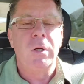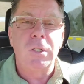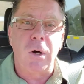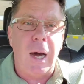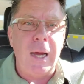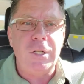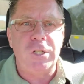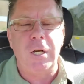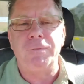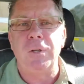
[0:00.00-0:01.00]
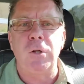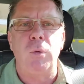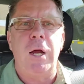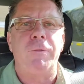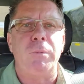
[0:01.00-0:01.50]
So I shifted
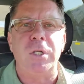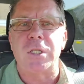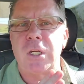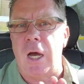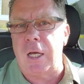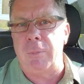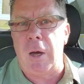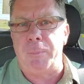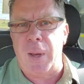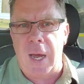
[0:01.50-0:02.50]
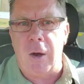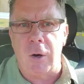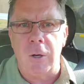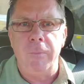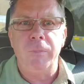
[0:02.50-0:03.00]
away from just talking about
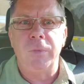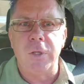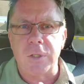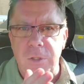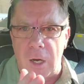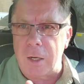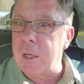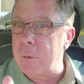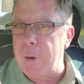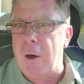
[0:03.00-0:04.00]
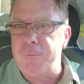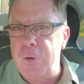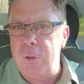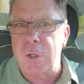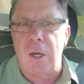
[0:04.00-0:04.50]
power to talking about
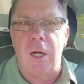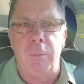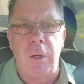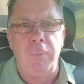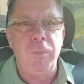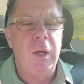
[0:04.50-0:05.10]
fuel economy.